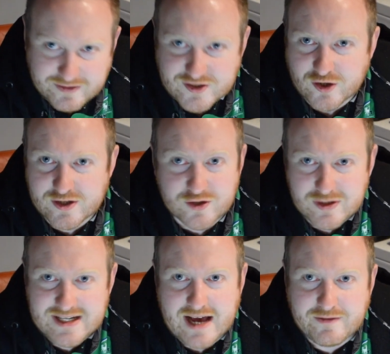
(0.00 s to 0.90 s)
it
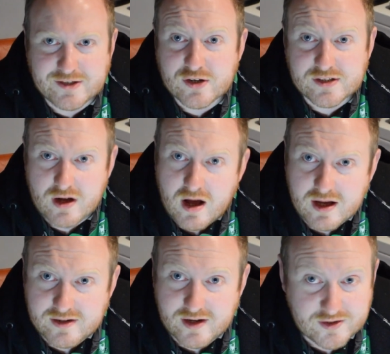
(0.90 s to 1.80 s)

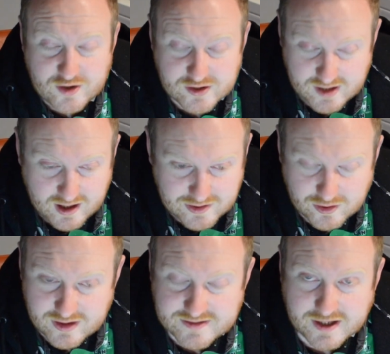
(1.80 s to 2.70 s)
turned on
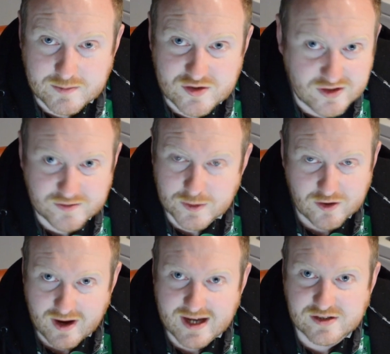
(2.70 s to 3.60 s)
all the time, just when
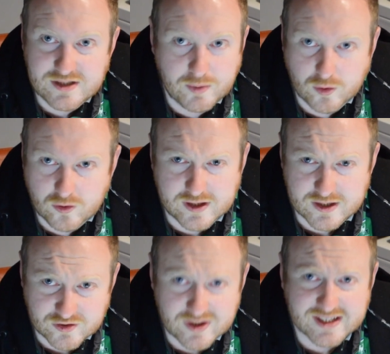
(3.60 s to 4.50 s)
you're actually pouring
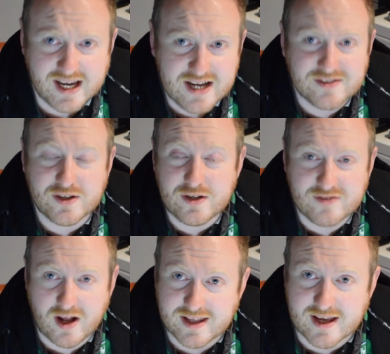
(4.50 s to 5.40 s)
a drink. So it's
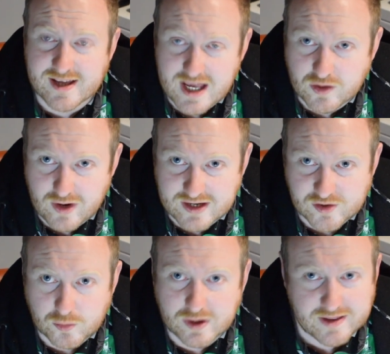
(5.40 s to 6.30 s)
not like a
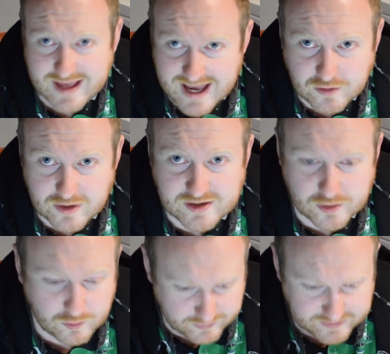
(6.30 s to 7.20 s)
kegerator, where the
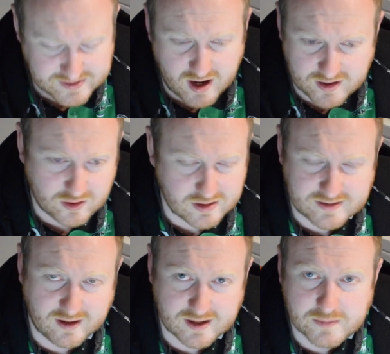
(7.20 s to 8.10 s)
kegerator, if it's on all the
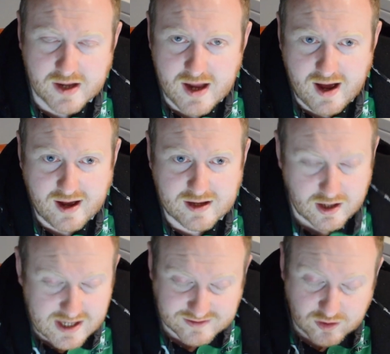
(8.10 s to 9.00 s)
time,
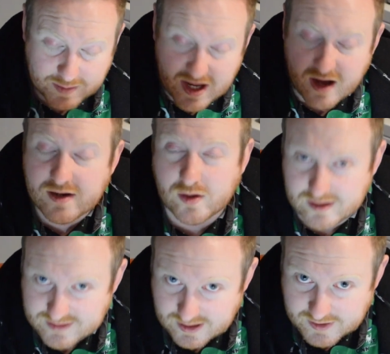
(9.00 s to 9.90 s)
it's going to be on
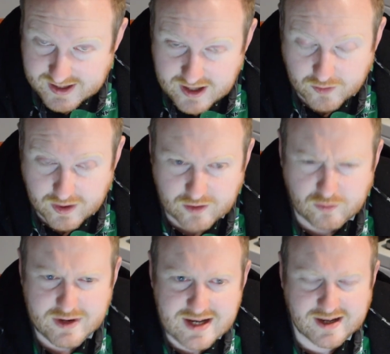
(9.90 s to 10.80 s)
all the time, the
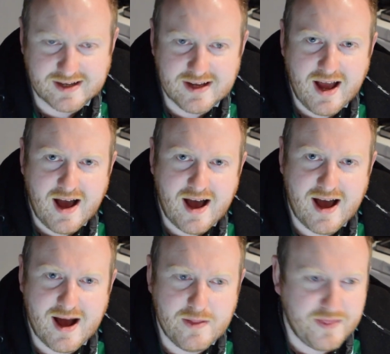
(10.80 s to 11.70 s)
kegerator really.
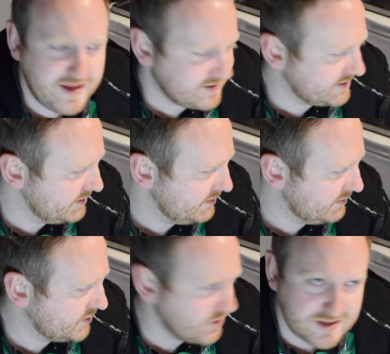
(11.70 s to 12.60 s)
This
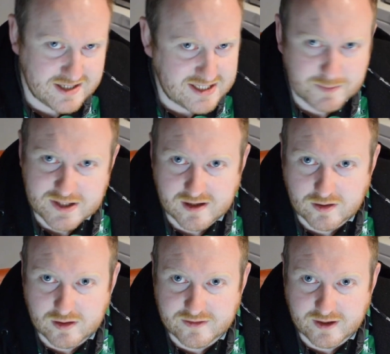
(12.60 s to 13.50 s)
doesn't need to be on
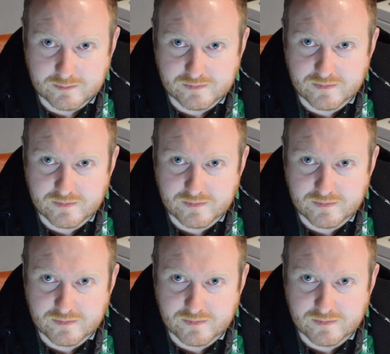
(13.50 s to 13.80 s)
all the time.